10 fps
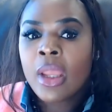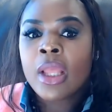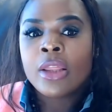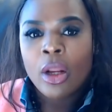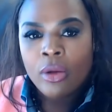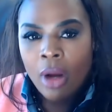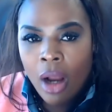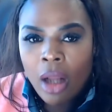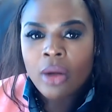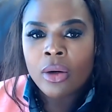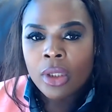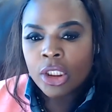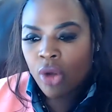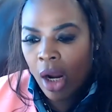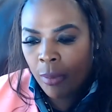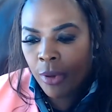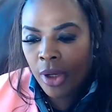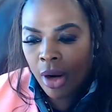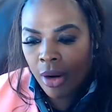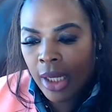the uncle is trying to put
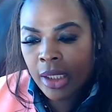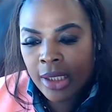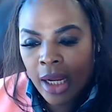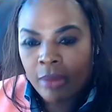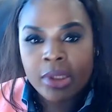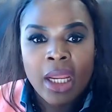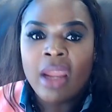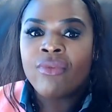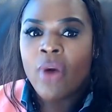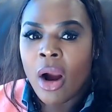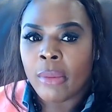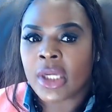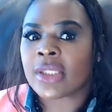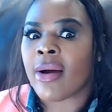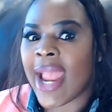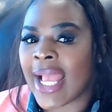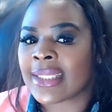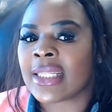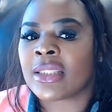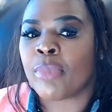her a damn teen farm because her ass
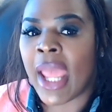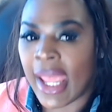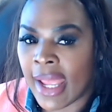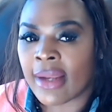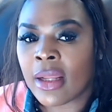is bad.